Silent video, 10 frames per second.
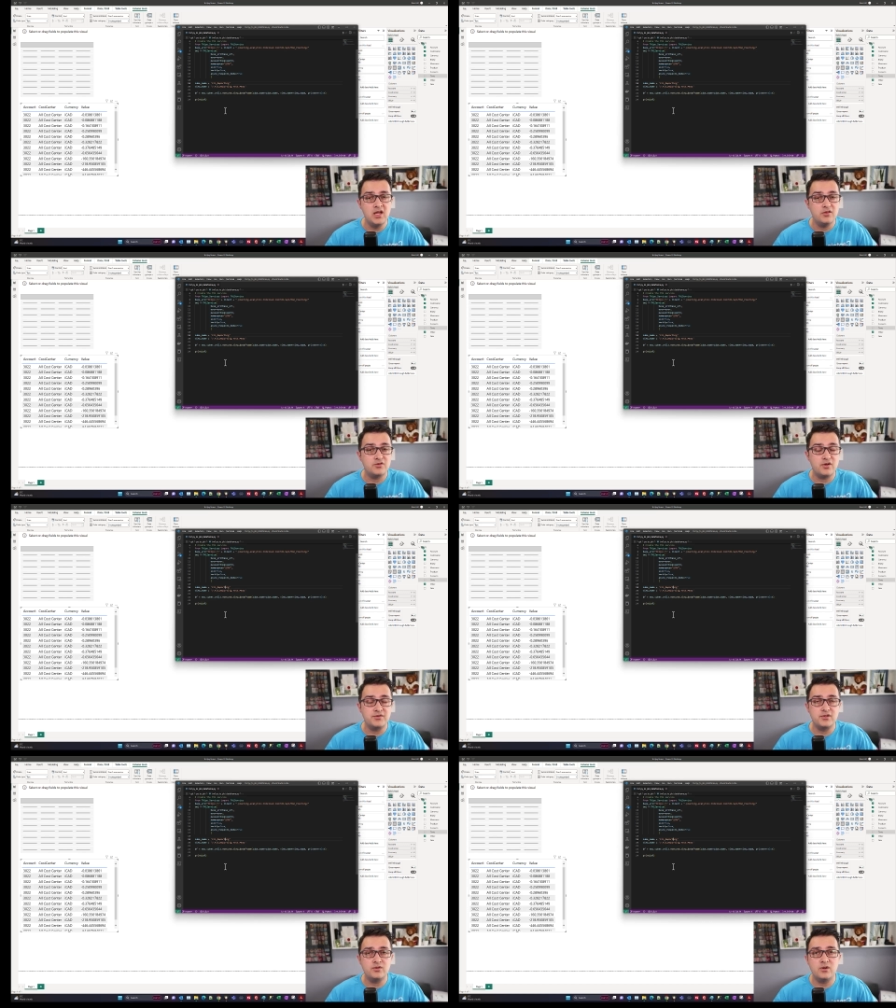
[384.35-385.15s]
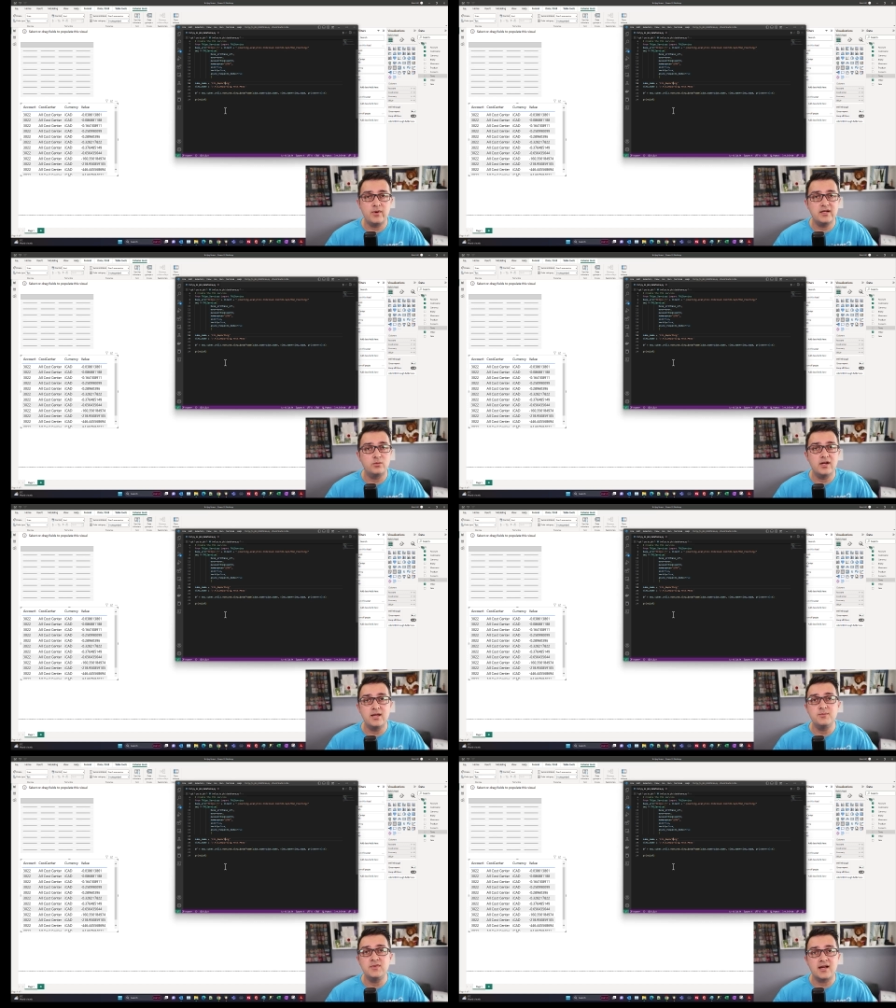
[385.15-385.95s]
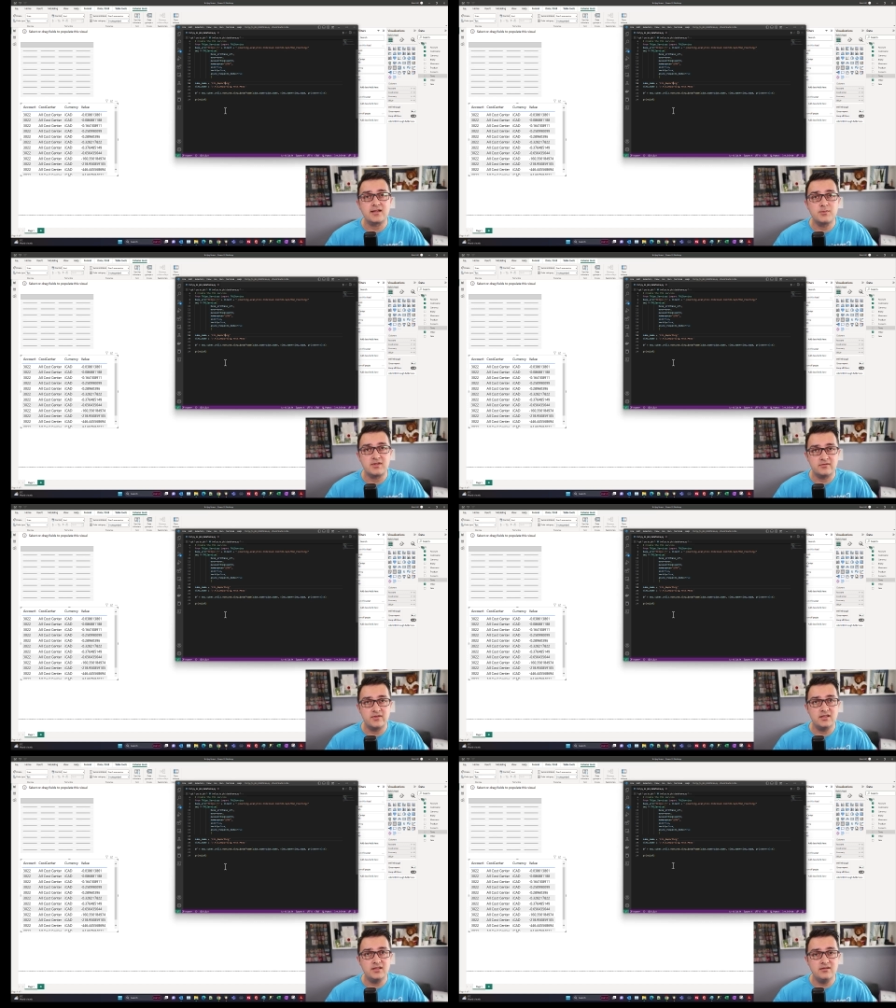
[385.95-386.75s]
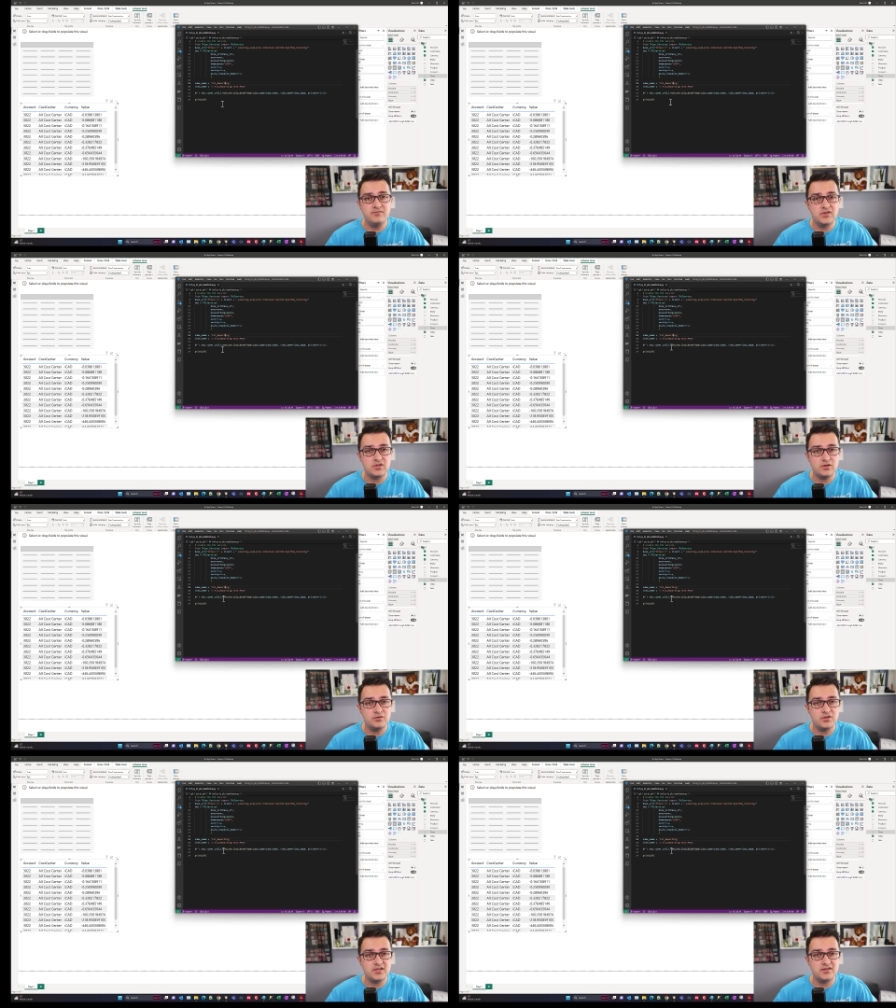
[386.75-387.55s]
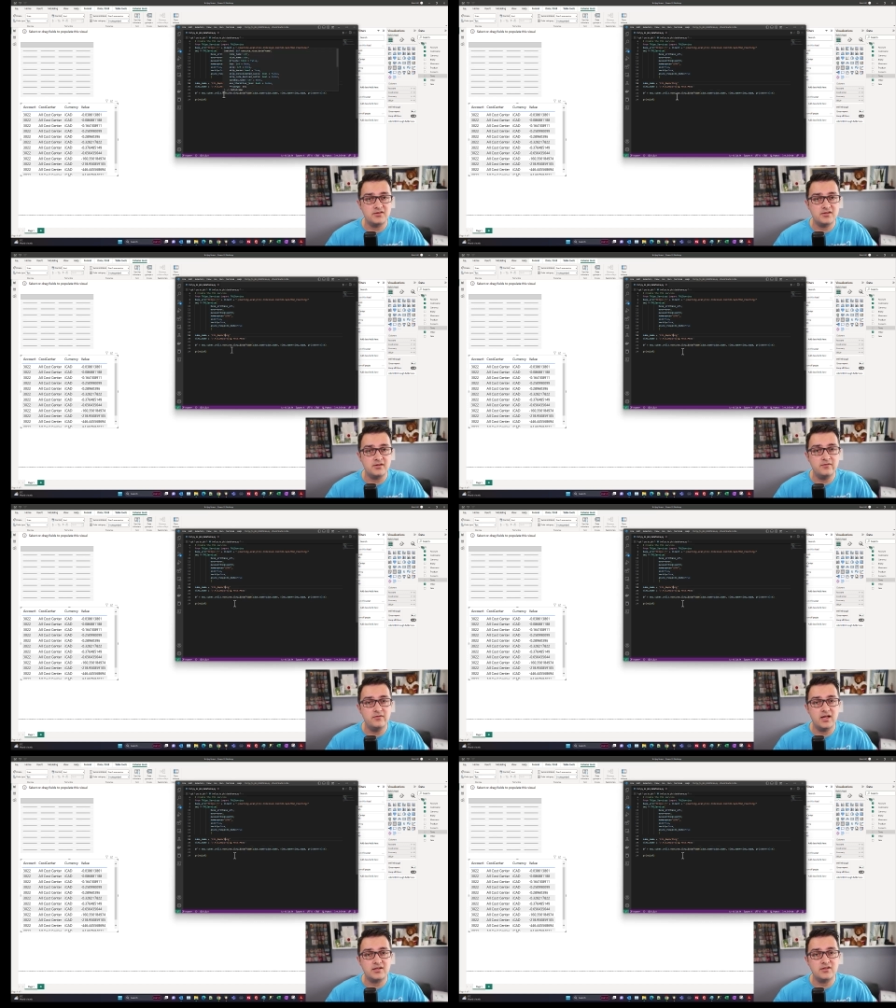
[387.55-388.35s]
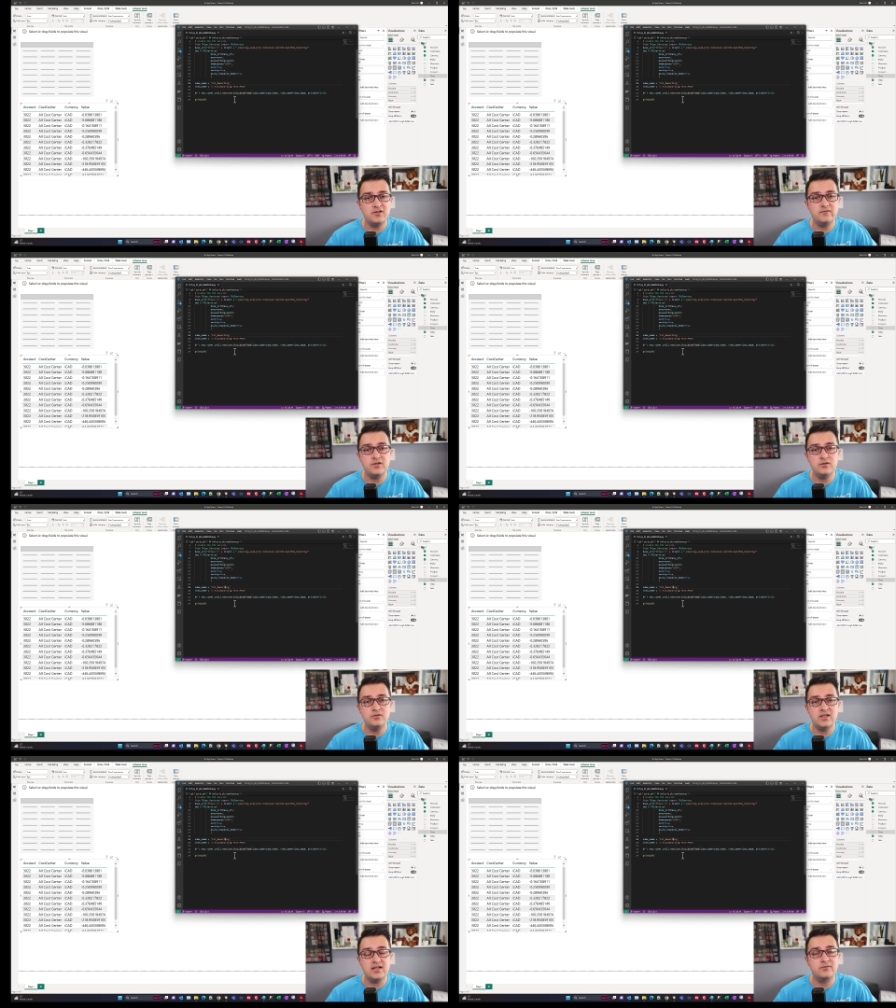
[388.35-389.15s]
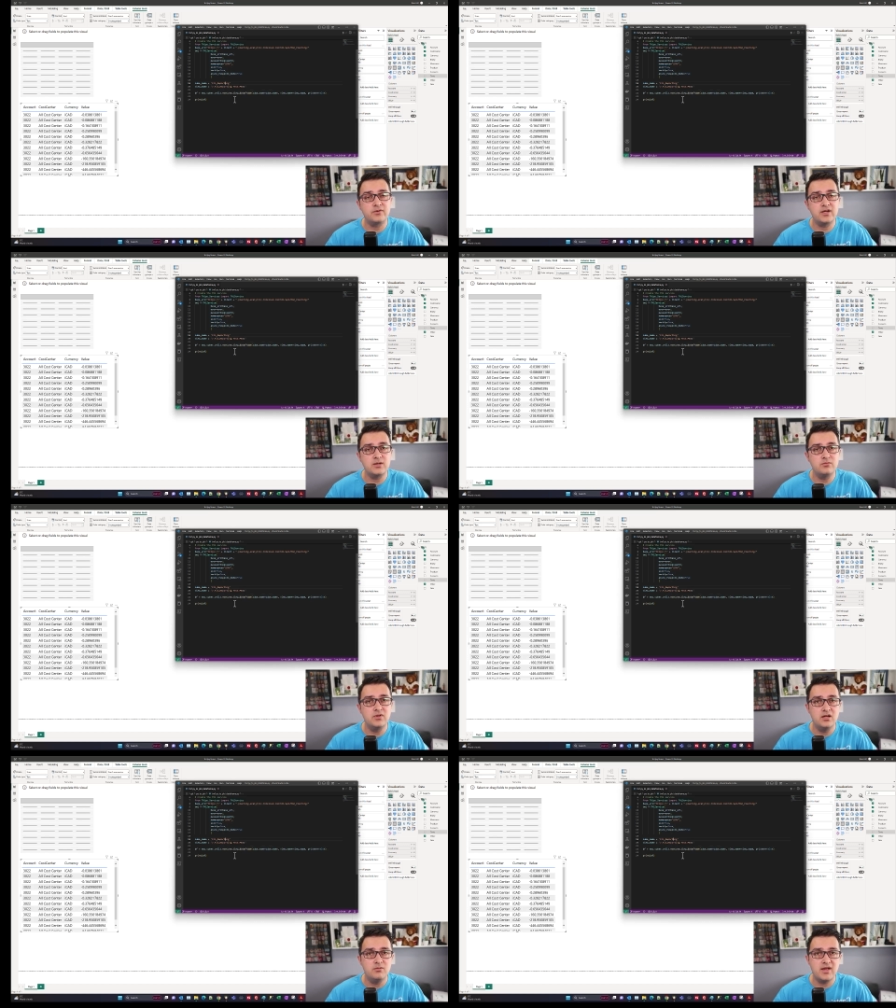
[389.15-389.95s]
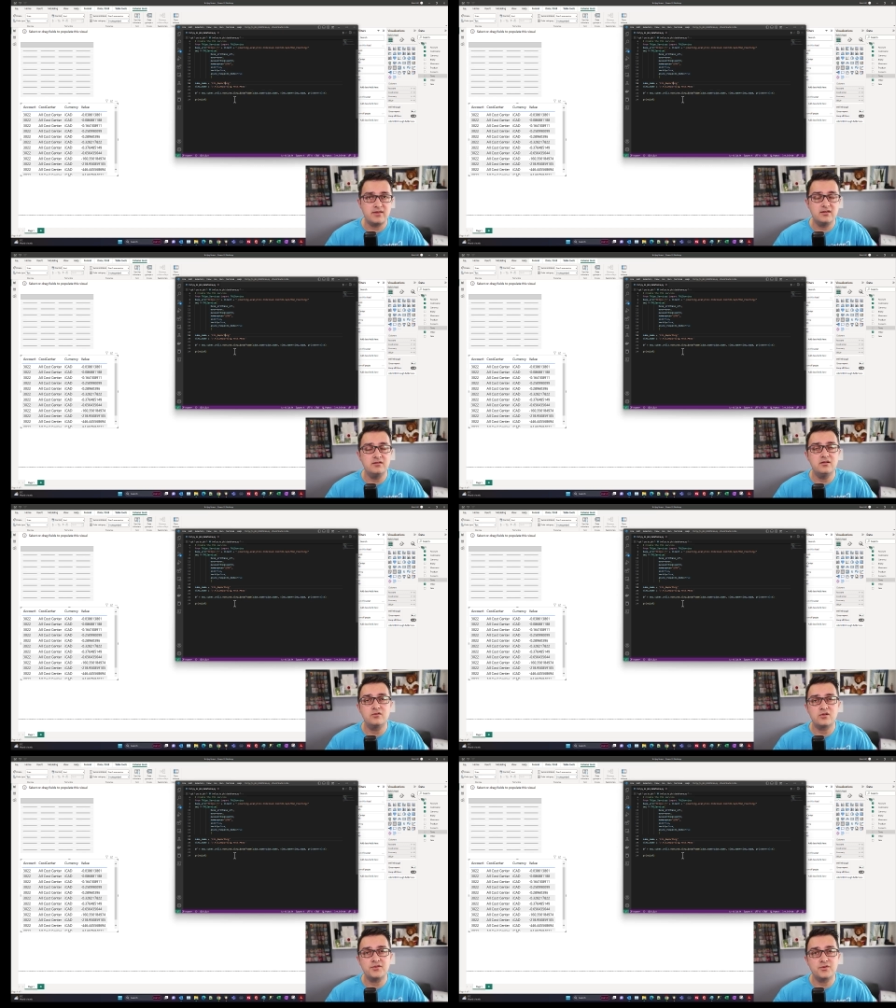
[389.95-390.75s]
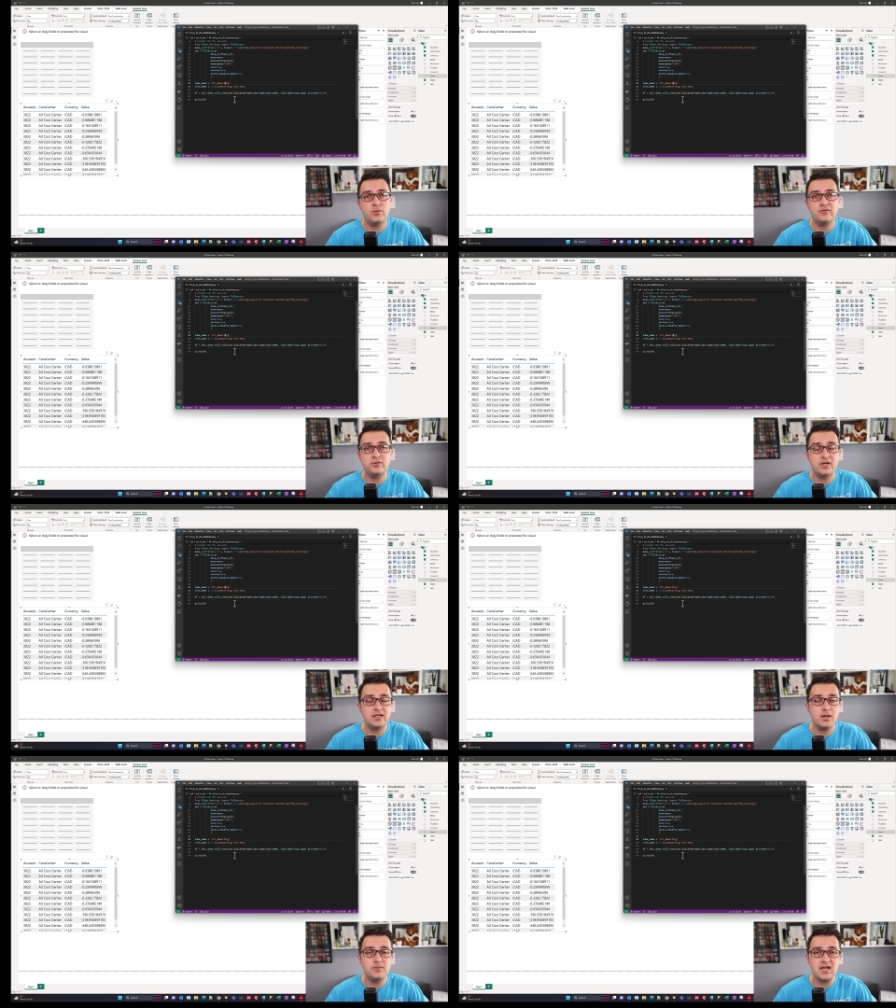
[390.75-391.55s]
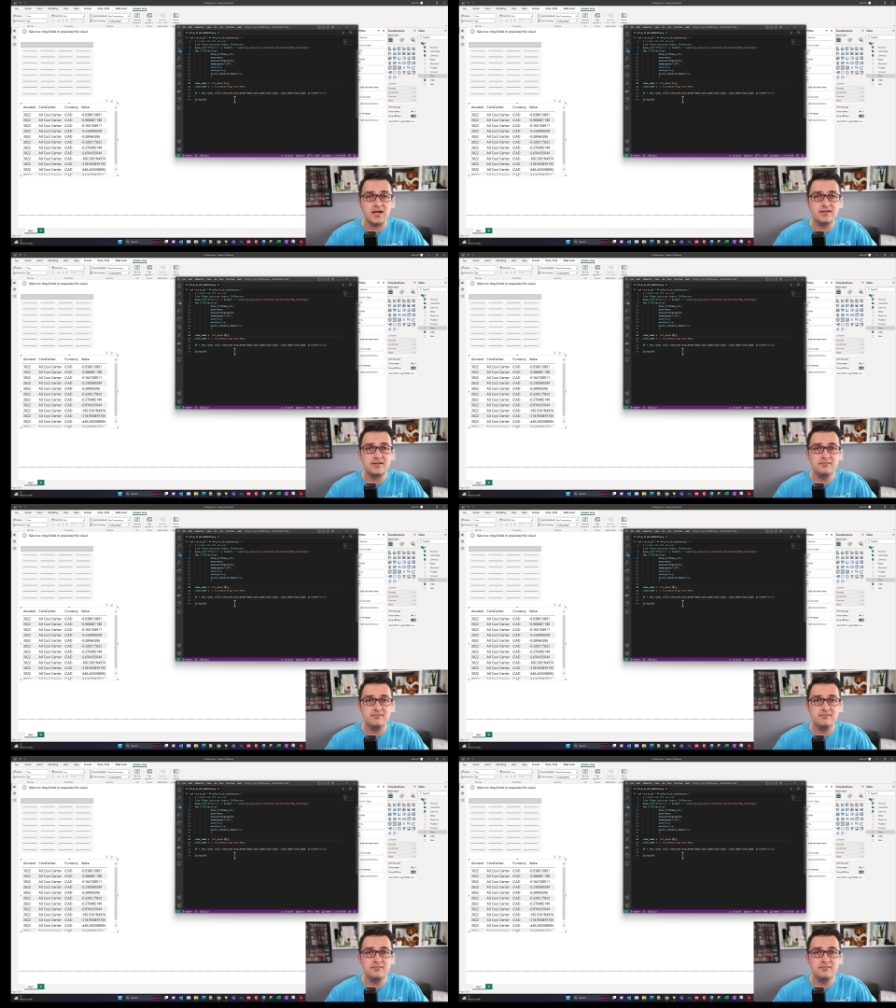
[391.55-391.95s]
There's also a way to run M D X specifically. So just as there's an execute view data frame method, there's also one for running M D X,